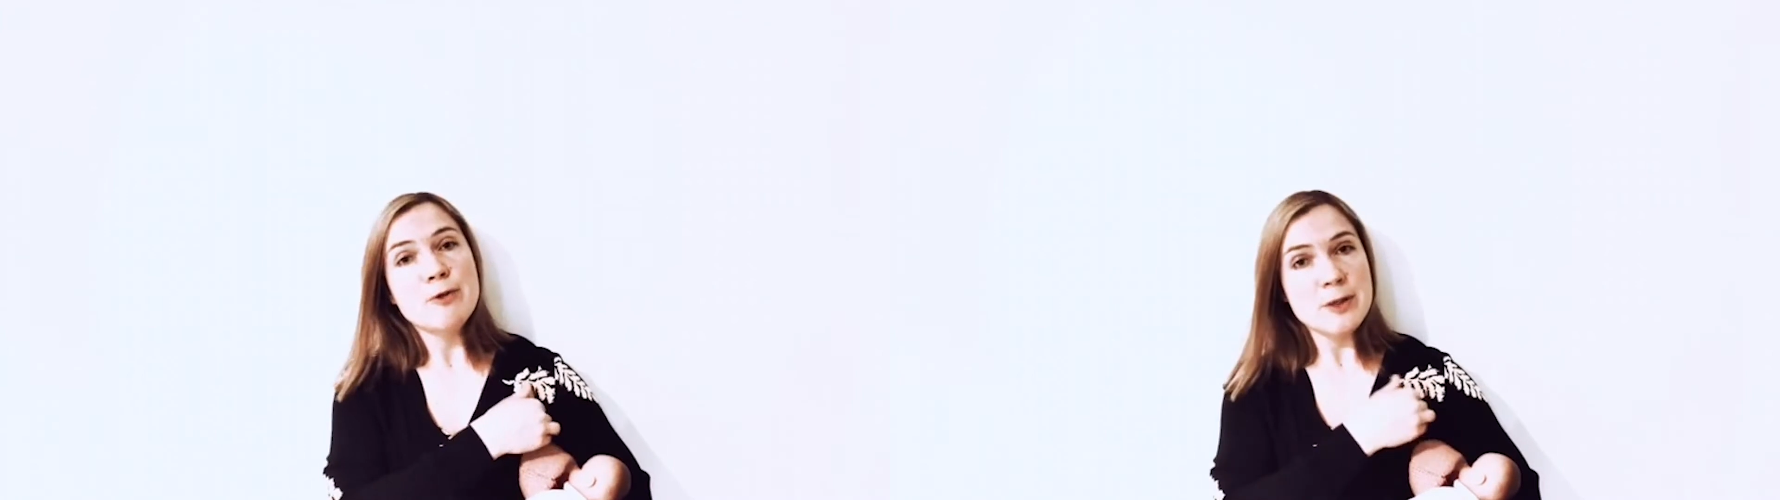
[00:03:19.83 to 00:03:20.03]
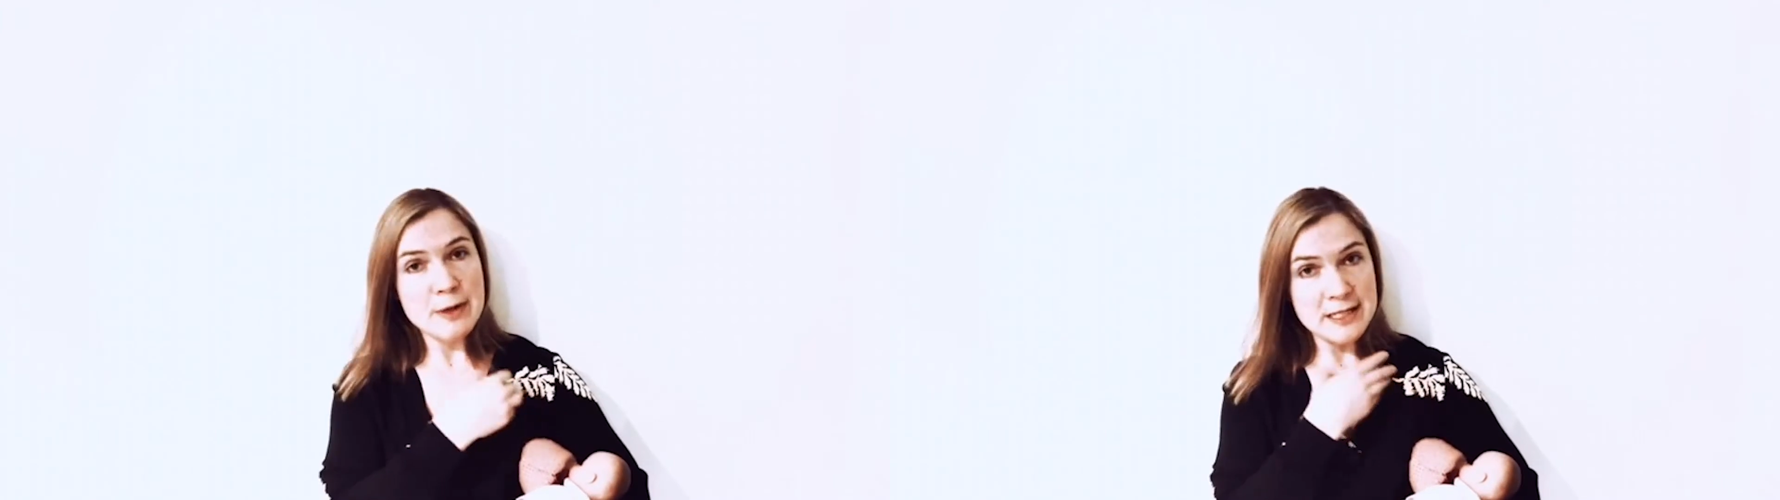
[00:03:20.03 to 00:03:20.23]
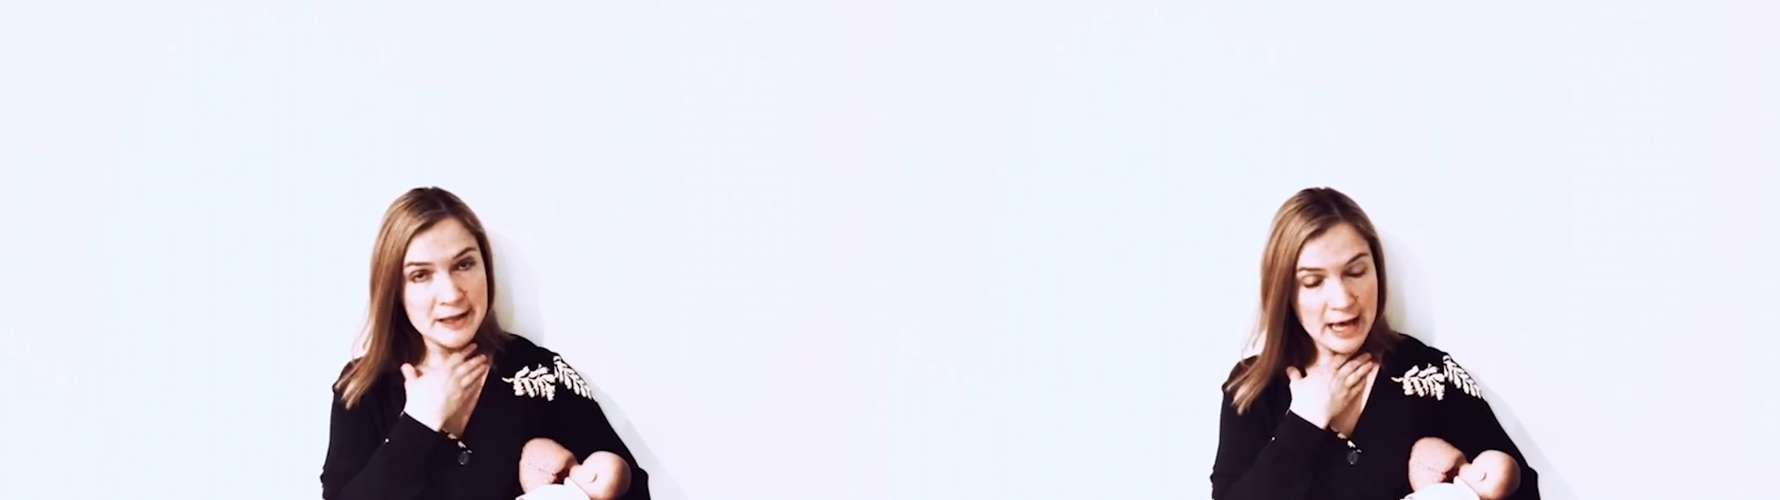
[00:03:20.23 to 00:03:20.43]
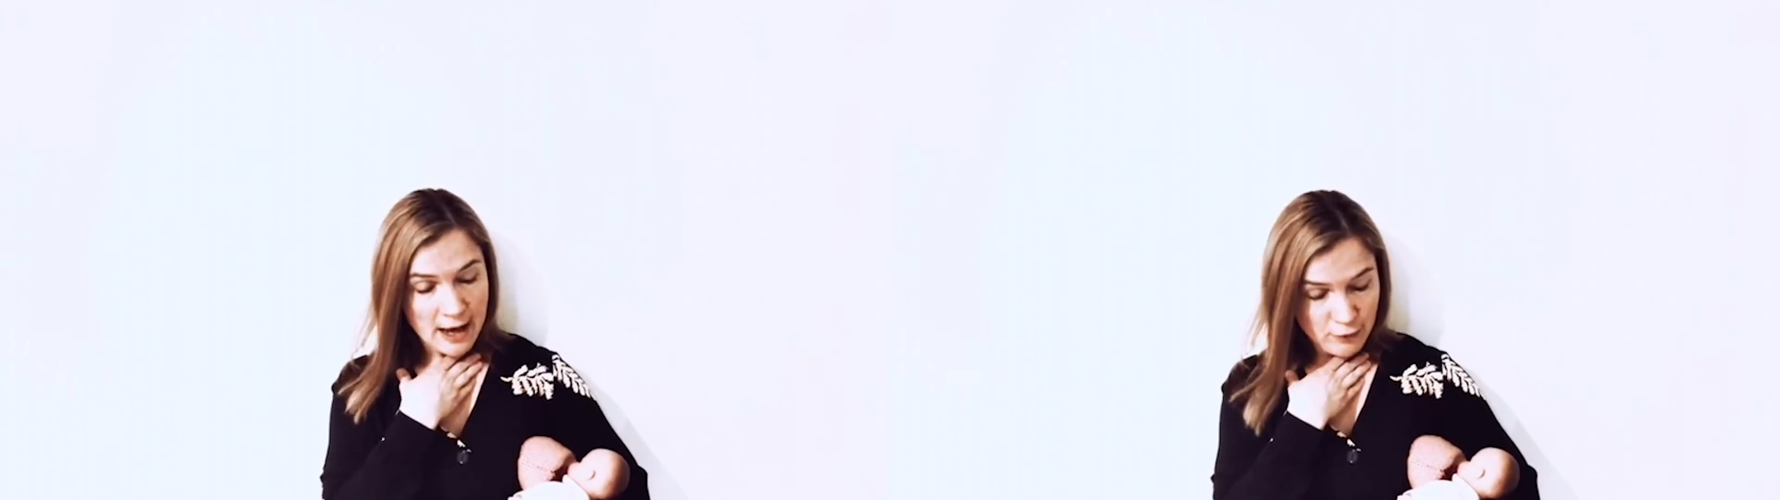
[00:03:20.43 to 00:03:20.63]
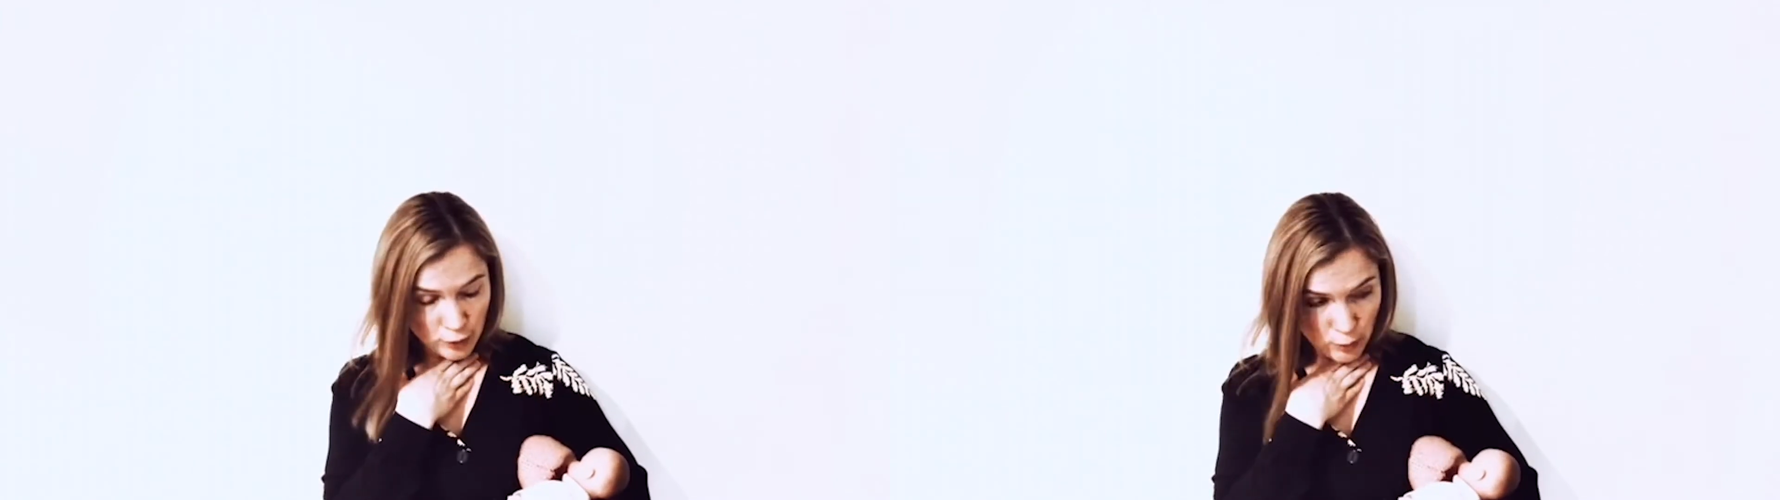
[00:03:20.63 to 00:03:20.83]
which means that they
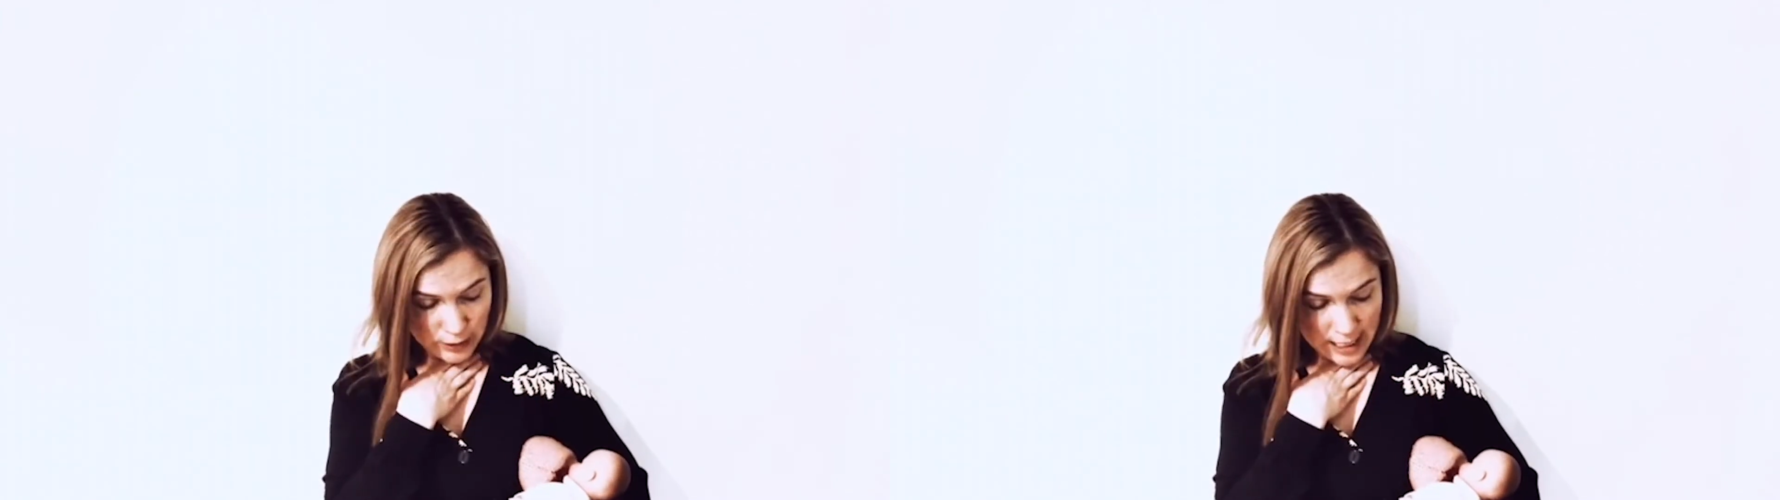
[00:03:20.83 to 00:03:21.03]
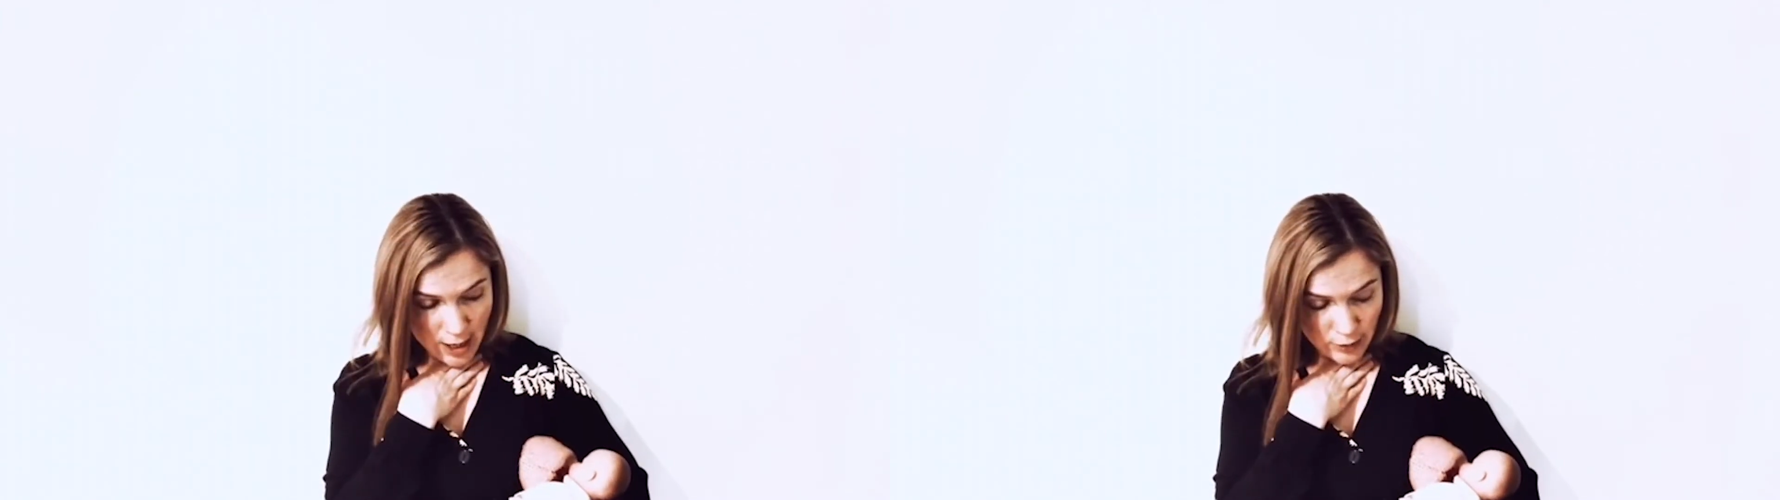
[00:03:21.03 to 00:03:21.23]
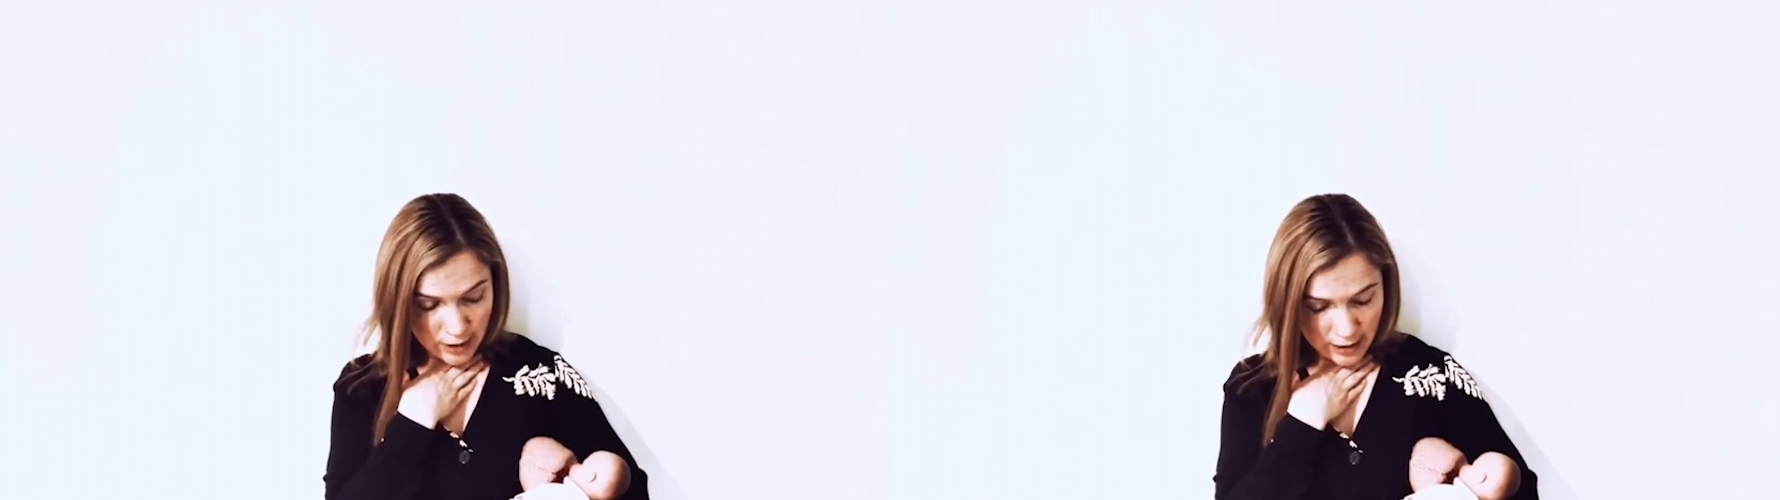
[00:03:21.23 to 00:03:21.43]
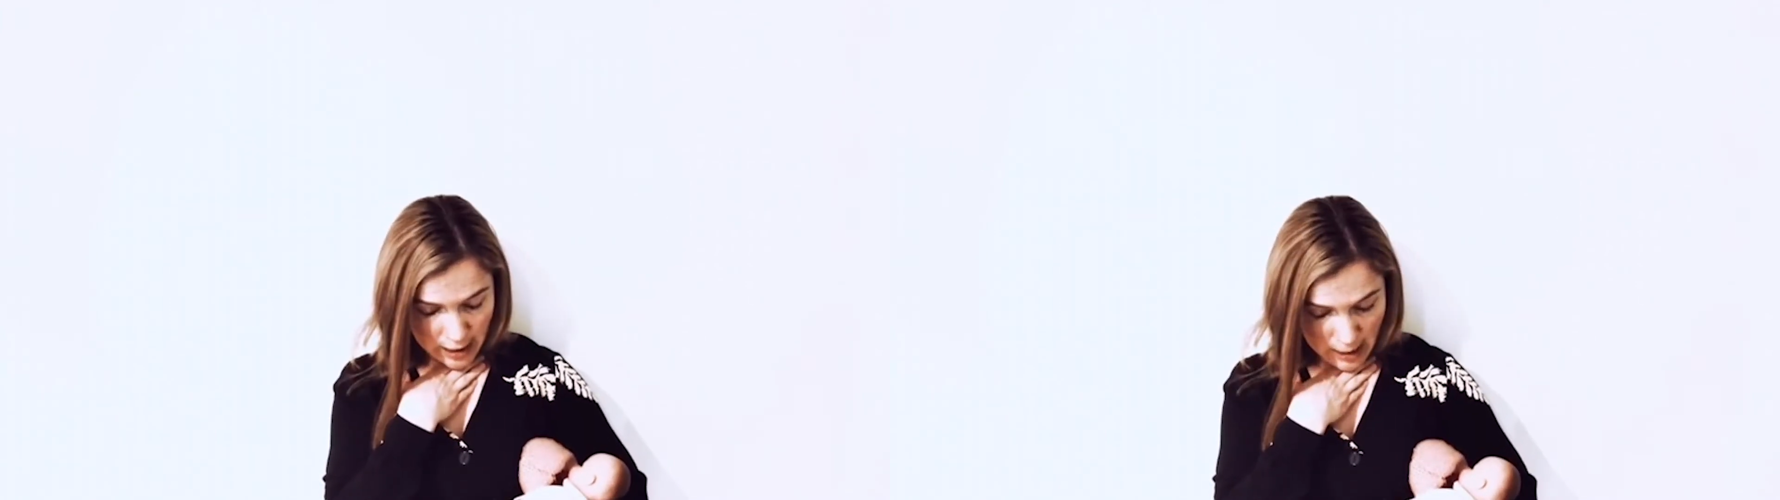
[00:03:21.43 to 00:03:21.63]
have to look down and